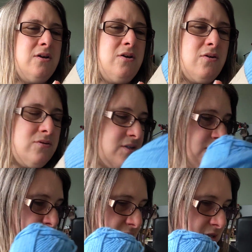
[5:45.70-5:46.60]
Yarn
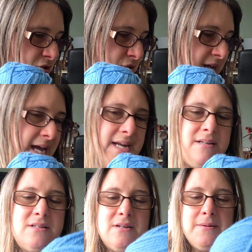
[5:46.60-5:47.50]
Smiths
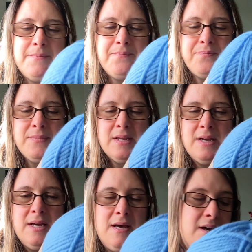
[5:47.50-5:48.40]
Create,
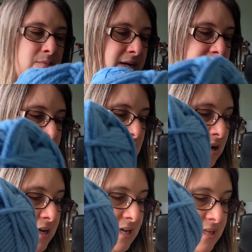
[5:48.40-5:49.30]
in
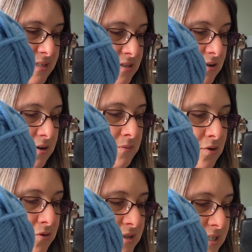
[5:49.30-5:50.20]
chunky this time,
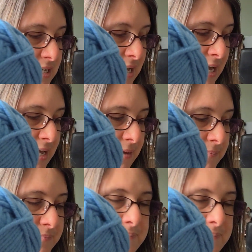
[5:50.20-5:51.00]
not a DK.